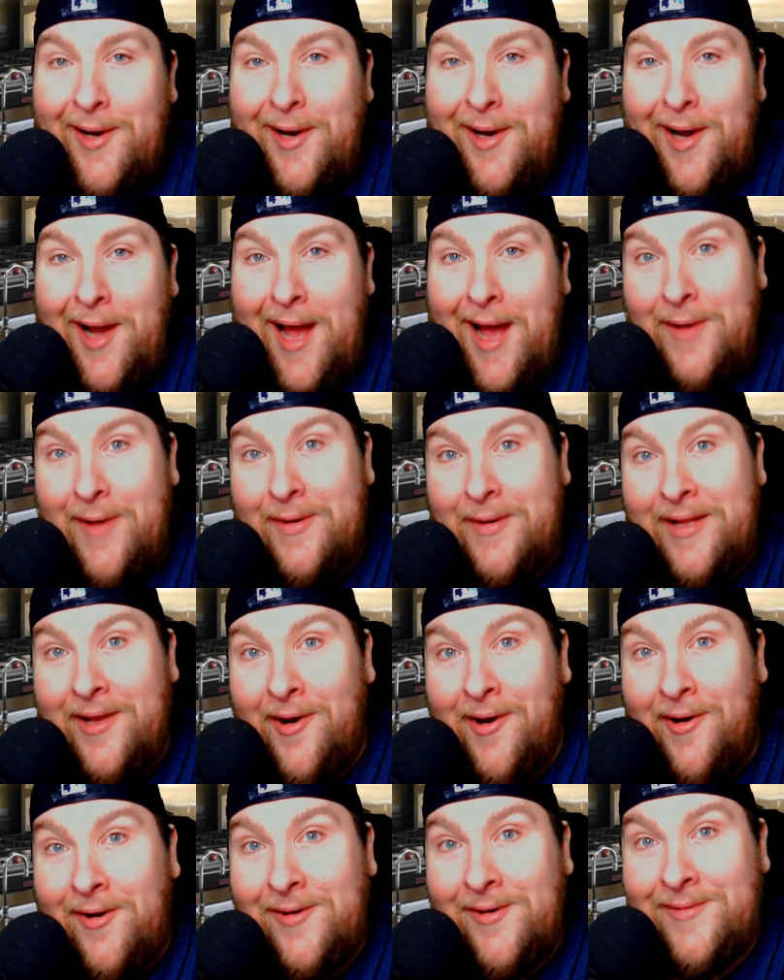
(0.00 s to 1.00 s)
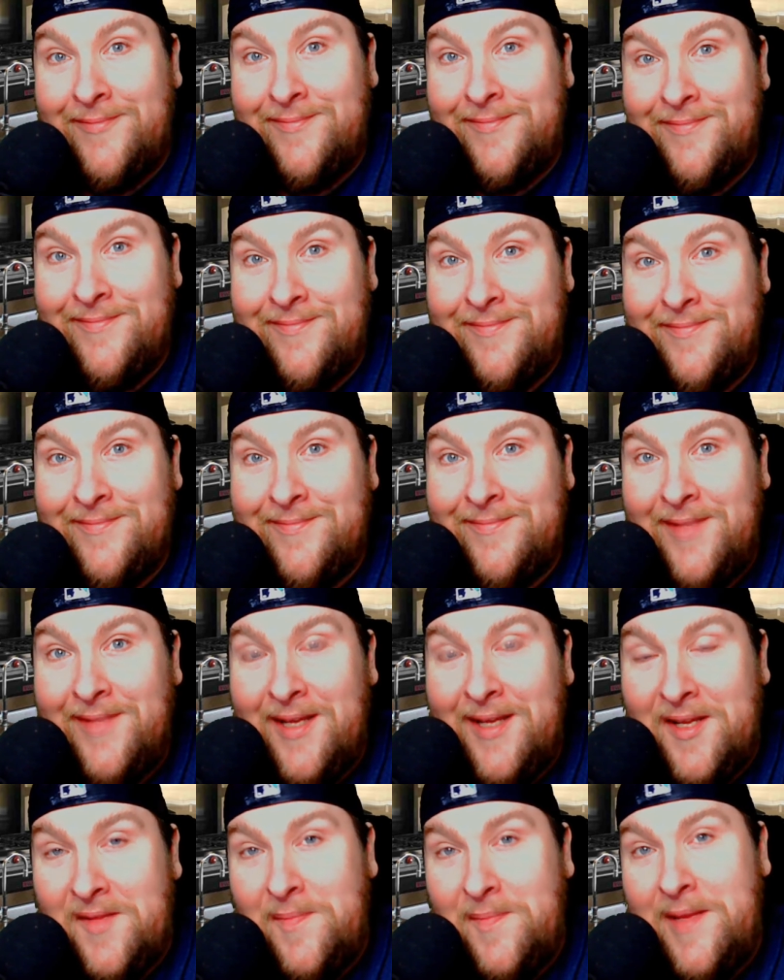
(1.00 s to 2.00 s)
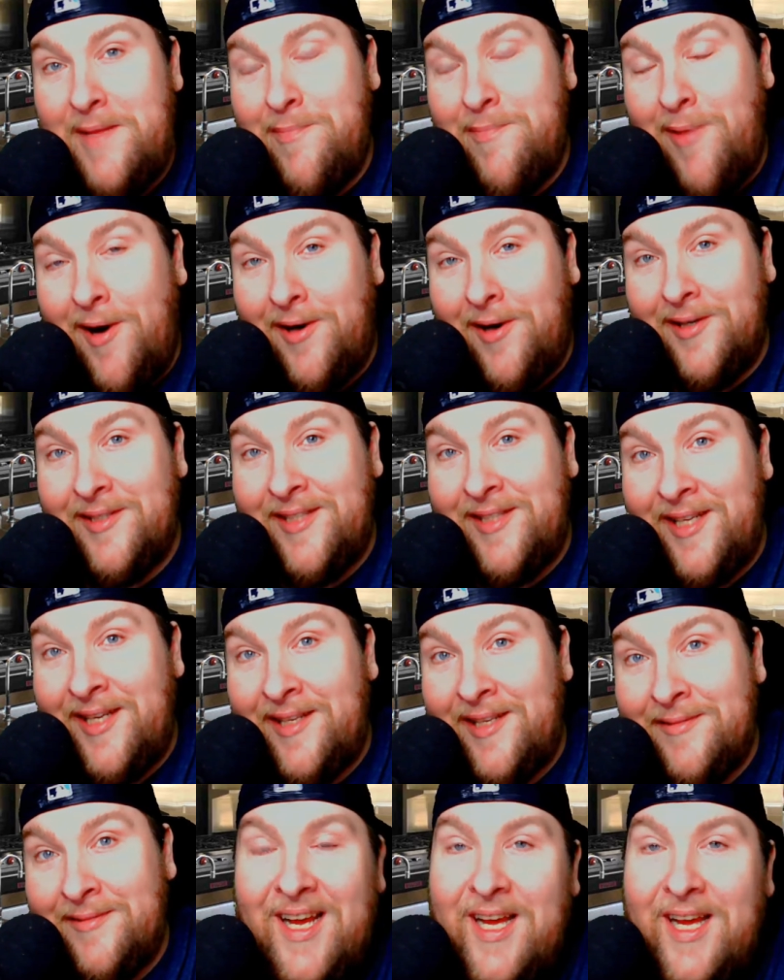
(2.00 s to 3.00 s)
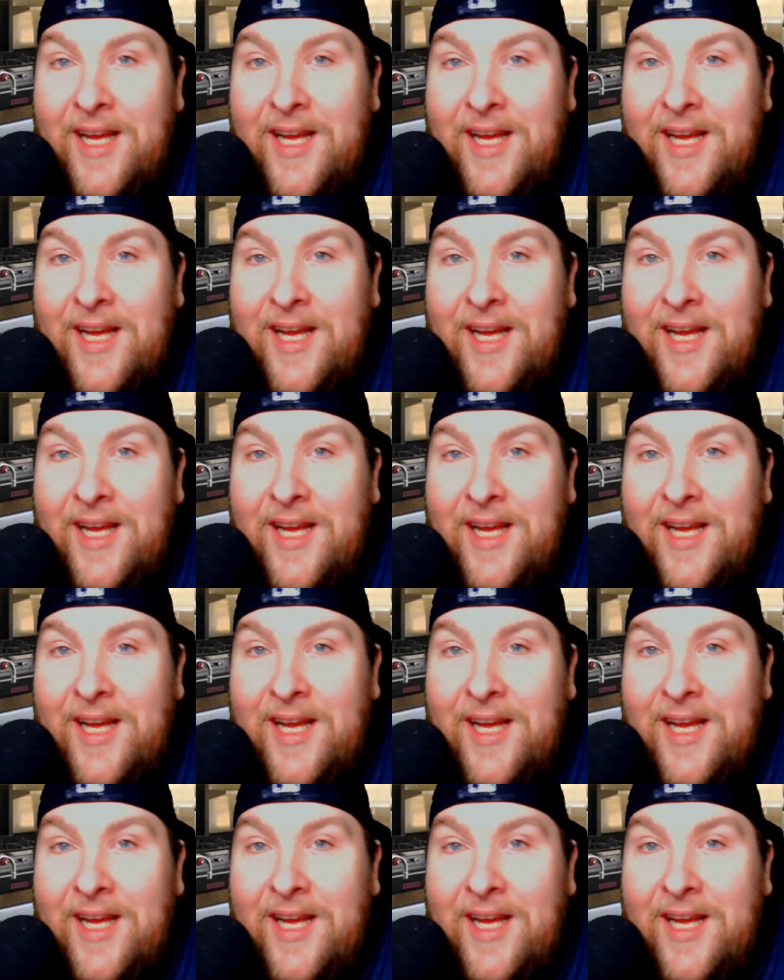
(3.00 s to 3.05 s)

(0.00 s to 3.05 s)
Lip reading: Howdy, y'all. It's me, Paula Dean.